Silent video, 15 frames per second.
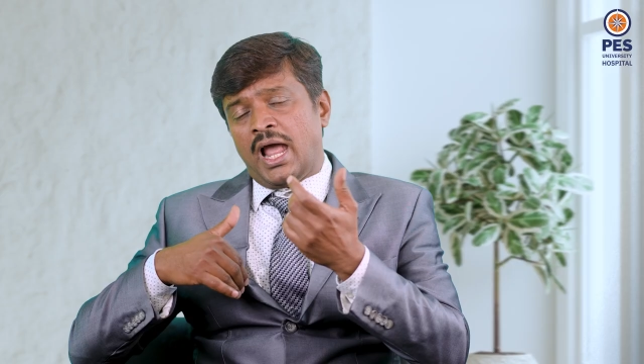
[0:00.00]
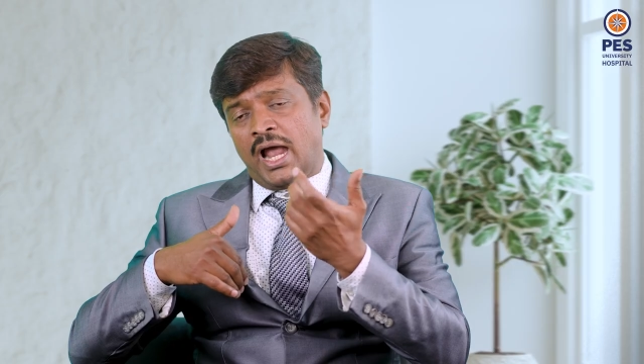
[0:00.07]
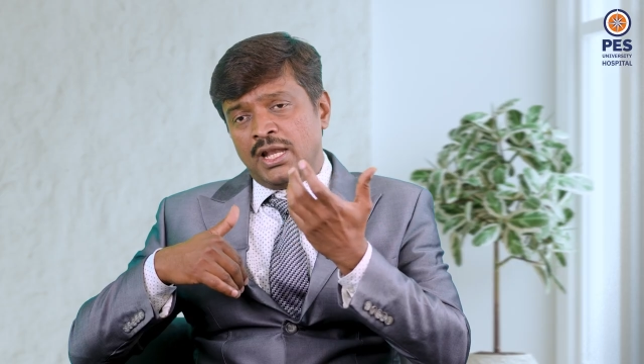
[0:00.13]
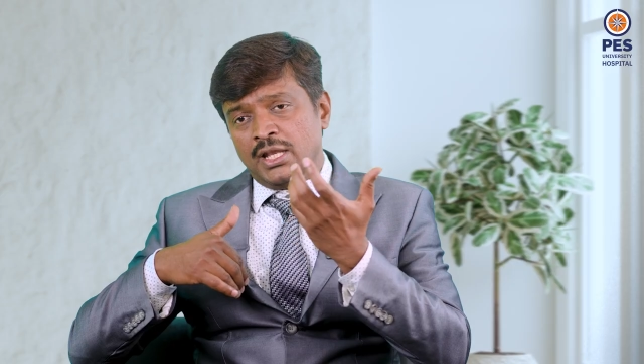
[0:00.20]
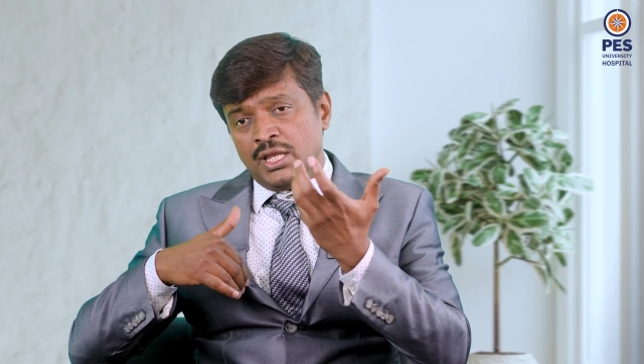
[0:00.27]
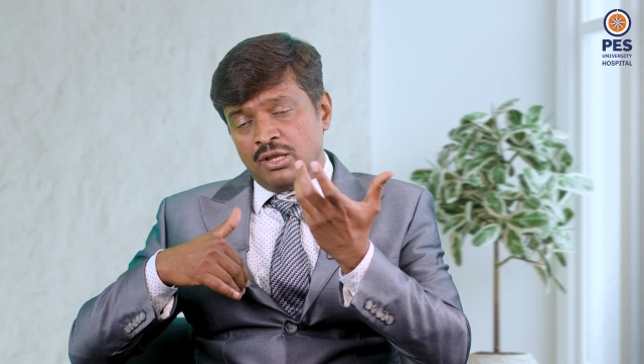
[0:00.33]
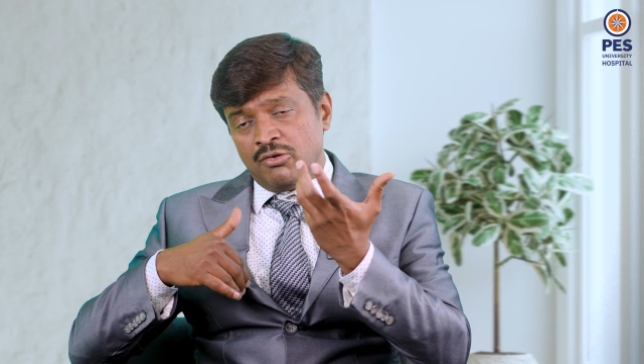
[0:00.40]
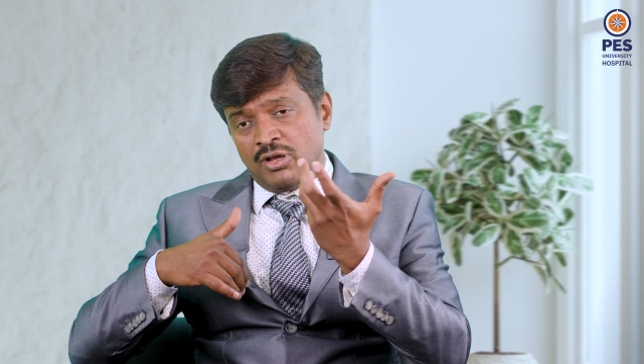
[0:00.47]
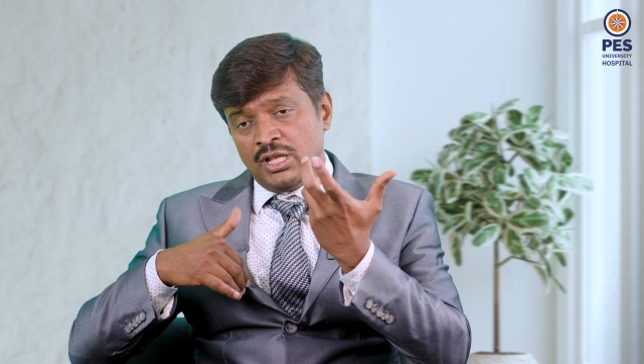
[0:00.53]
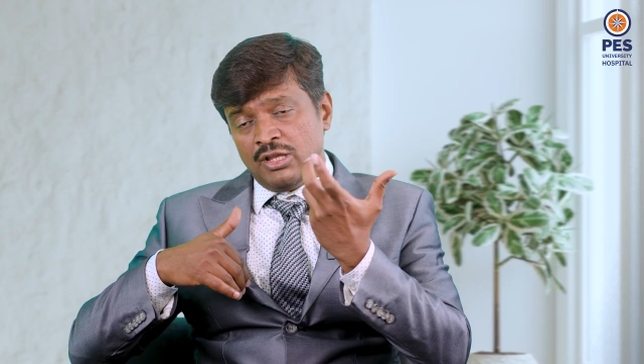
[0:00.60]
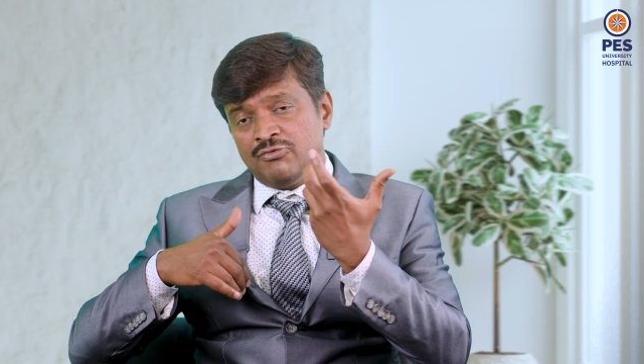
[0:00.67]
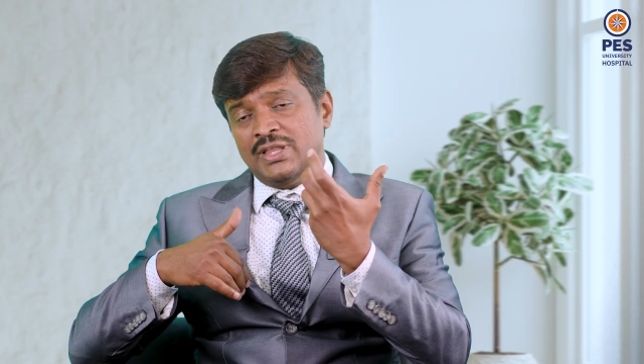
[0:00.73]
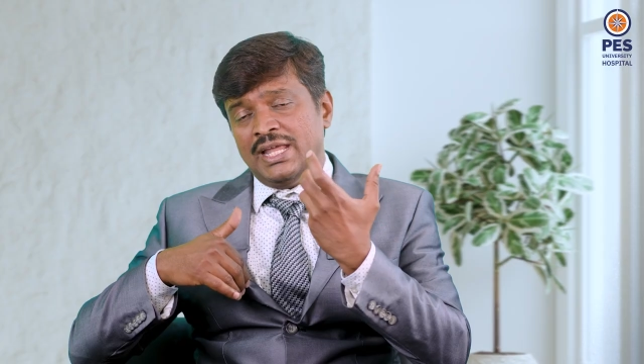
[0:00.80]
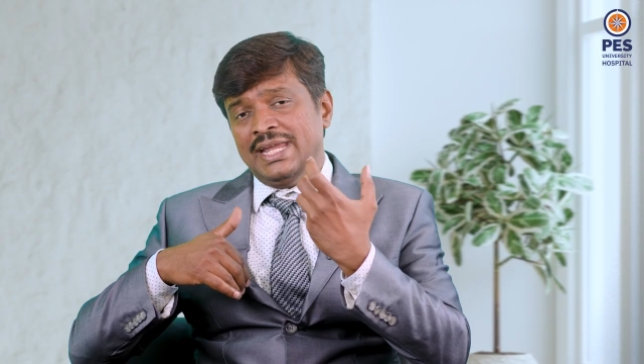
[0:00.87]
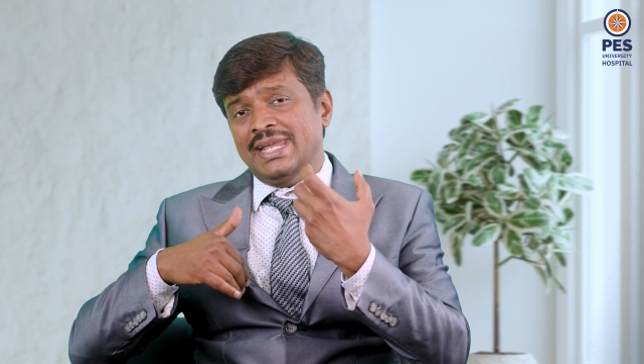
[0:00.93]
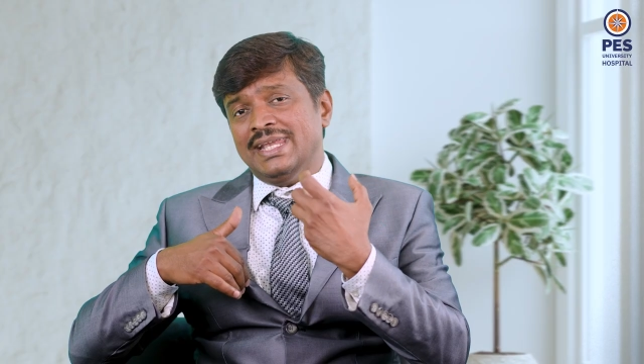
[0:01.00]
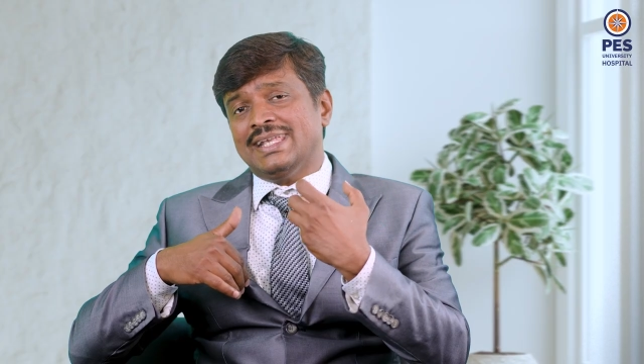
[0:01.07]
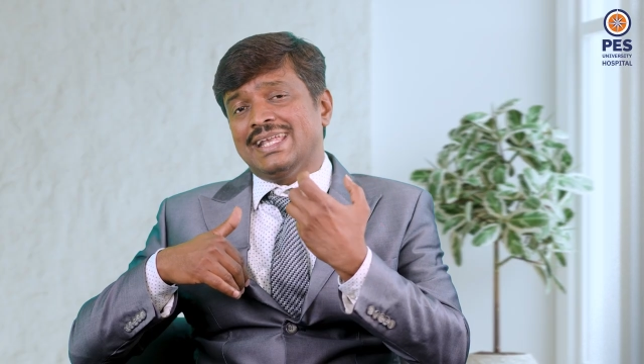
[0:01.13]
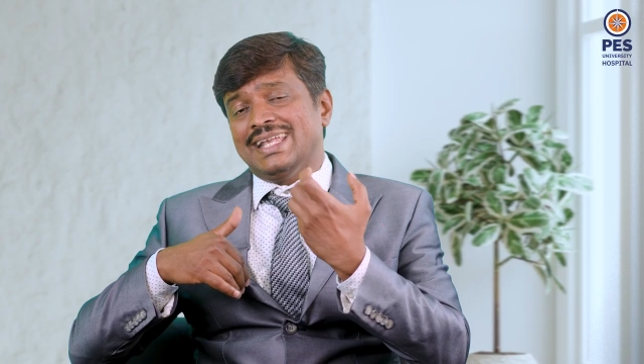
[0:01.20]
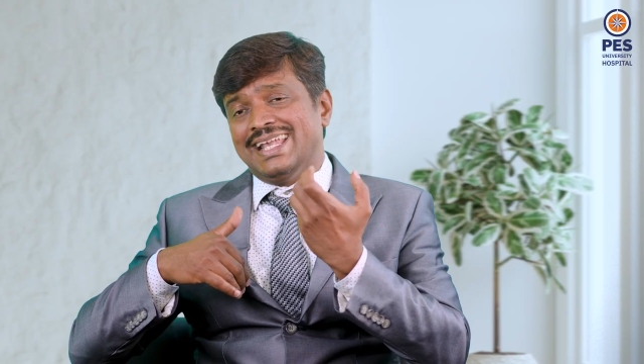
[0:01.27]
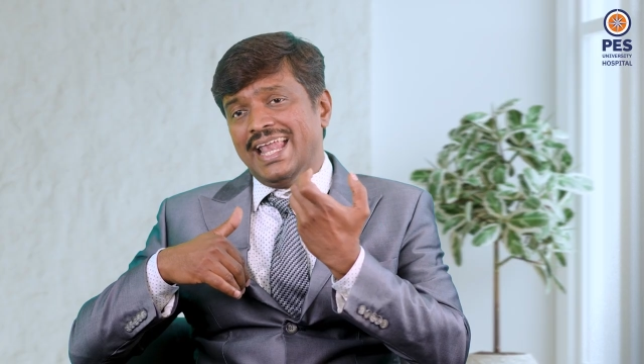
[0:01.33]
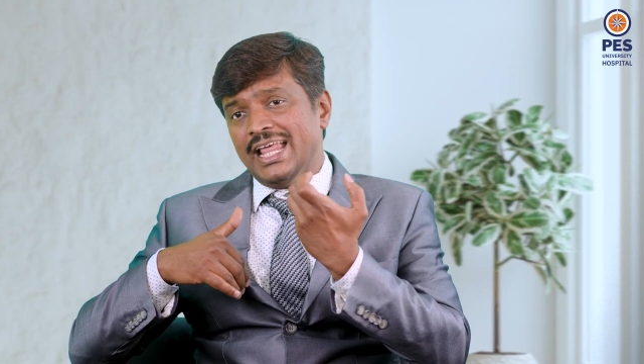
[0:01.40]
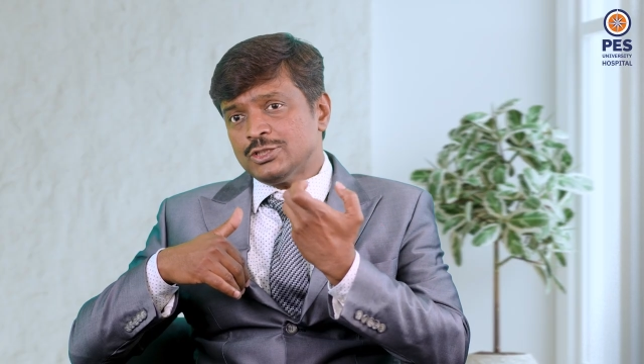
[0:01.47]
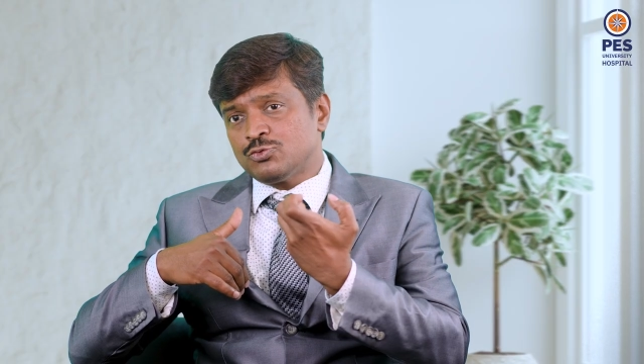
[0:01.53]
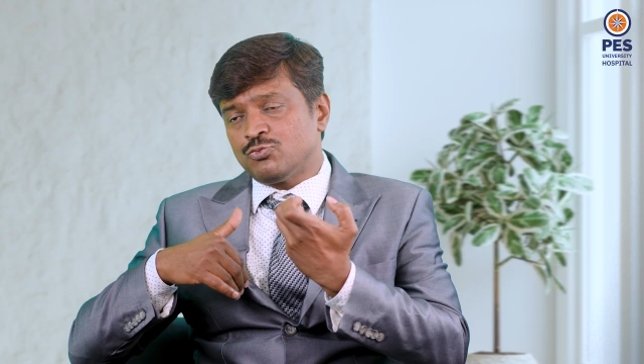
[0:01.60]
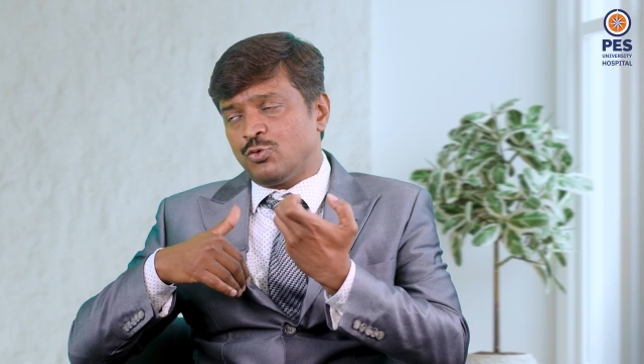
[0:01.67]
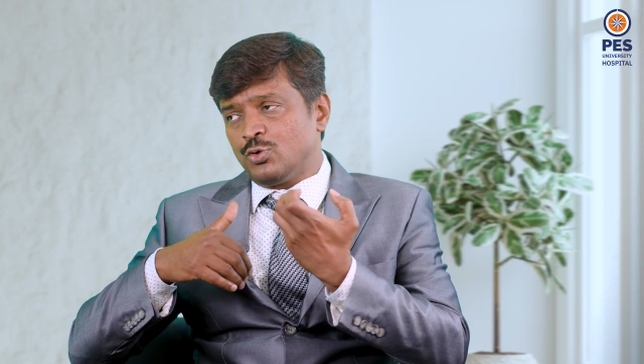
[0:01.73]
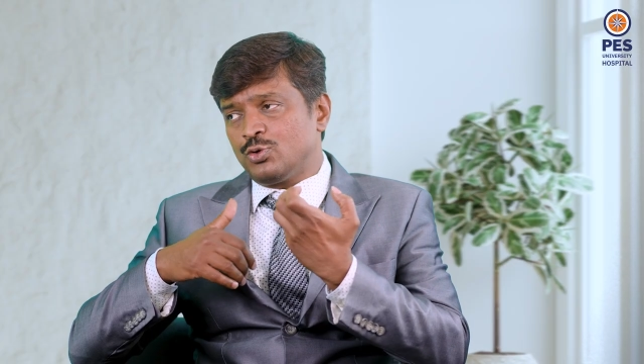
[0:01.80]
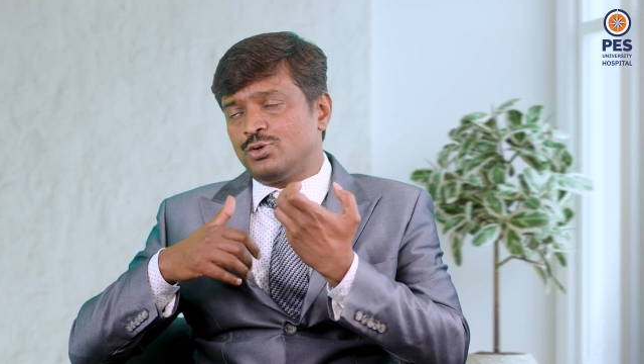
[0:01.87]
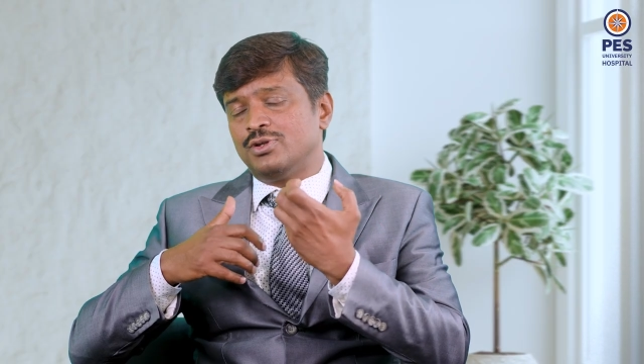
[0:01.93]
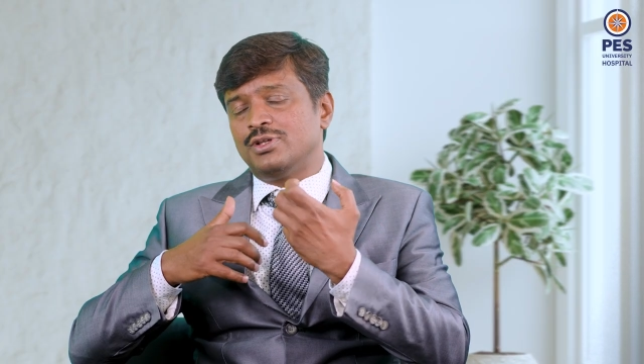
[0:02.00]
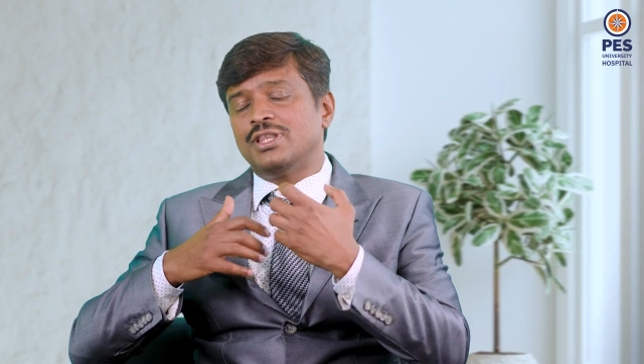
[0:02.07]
And even if they eat less food,